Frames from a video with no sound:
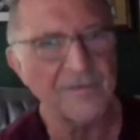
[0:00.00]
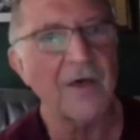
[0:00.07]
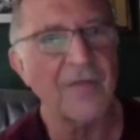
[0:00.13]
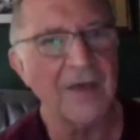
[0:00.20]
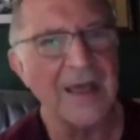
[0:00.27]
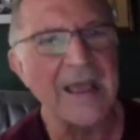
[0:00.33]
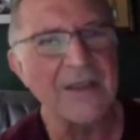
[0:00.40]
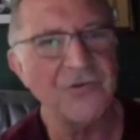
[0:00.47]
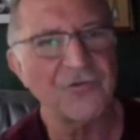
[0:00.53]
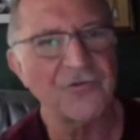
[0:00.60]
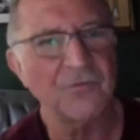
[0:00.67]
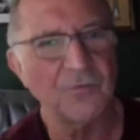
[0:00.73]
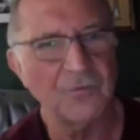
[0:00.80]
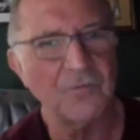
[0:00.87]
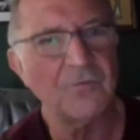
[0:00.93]
other
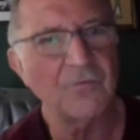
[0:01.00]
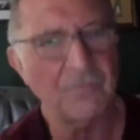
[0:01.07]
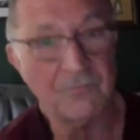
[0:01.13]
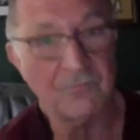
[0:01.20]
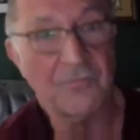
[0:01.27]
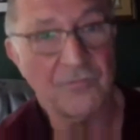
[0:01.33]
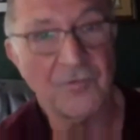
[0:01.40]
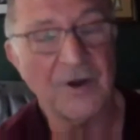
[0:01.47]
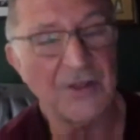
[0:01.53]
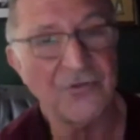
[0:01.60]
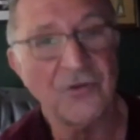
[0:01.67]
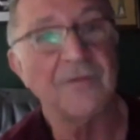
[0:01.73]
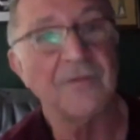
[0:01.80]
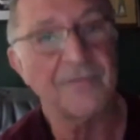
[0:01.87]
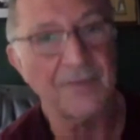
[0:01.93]
ancient
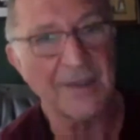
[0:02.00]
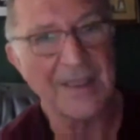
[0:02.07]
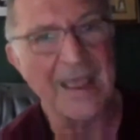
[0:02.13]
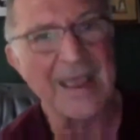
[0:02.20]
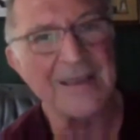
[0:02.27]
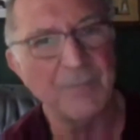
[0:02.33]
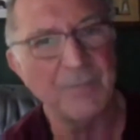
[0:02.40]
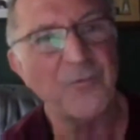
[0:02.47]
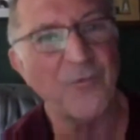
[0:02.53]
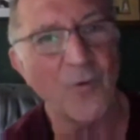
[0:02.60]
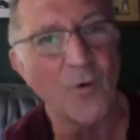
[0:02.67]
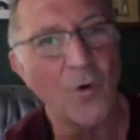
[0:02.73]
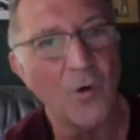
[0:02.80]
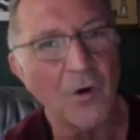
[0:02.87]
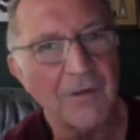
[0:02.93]
religions that came
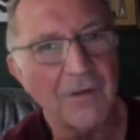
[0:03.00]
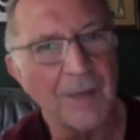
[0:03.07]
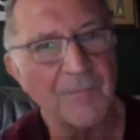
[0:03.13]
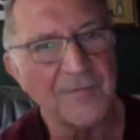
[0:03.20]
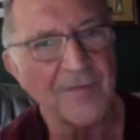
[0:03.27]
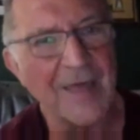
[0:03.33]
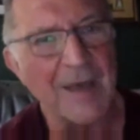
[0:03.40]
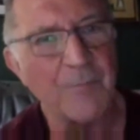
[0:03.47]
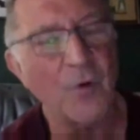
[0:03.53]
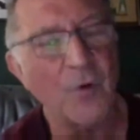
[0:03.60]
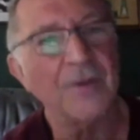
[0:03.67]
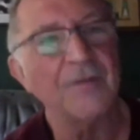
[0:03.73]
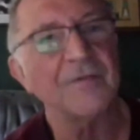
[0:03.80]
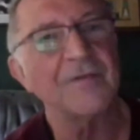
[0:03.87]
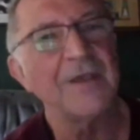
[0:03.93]
before up to that
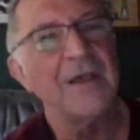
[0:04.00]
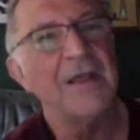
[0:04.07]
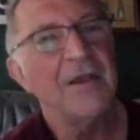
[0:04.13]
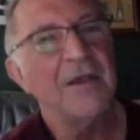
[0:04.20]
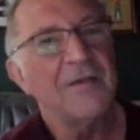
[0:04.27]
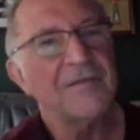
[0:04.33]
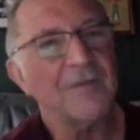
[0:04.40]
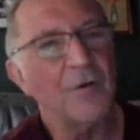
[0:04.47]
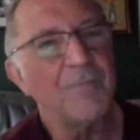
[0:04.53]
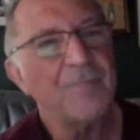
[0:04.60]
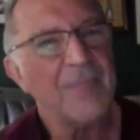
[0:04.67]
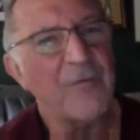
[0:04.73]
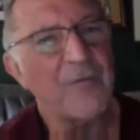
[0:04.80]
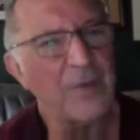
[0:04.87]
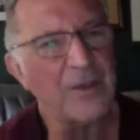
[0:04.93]
point. So
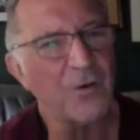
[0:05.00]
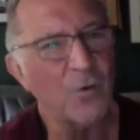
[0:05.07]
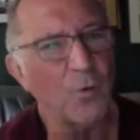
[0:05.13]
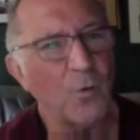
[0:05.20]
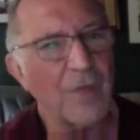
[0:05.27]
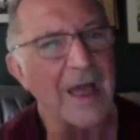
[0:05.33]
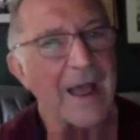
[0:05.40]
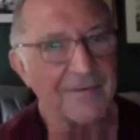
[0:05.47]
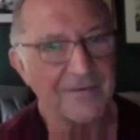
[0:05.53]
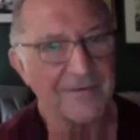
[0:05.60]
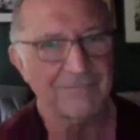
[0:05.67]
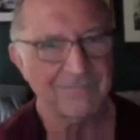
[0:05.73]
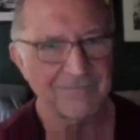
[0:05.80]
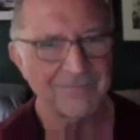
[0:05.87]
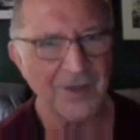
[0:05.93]
if we call that
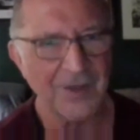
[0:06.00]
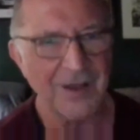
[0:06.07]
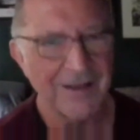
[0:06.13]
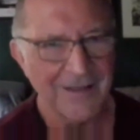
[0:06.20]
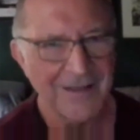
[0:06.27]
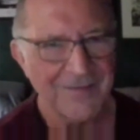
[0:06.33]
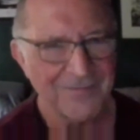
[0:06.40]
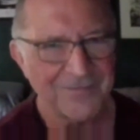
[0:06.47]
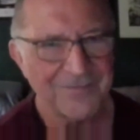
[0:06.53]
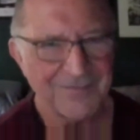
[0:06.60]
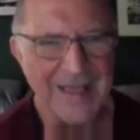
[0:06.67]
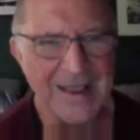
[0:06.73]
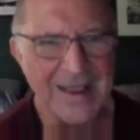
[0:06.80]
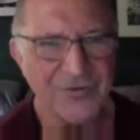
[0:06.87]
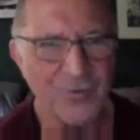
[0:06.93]

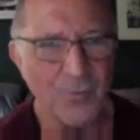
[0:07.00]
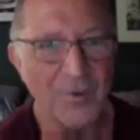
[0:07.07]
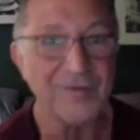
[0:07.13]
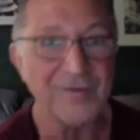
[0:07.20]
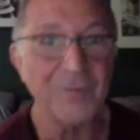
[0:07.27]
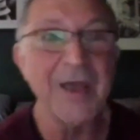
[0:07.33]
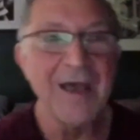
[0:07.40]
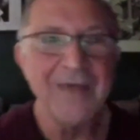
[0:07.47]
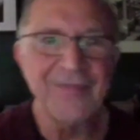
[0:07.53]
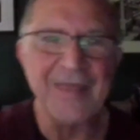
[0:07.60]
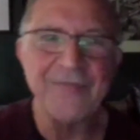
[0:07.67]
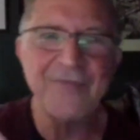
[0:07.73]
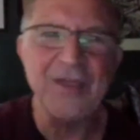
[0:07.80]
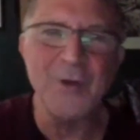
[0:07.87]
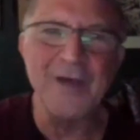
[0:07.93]
ancient wisdom,
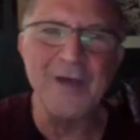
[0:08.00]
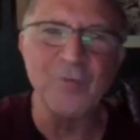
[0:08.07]
then you have to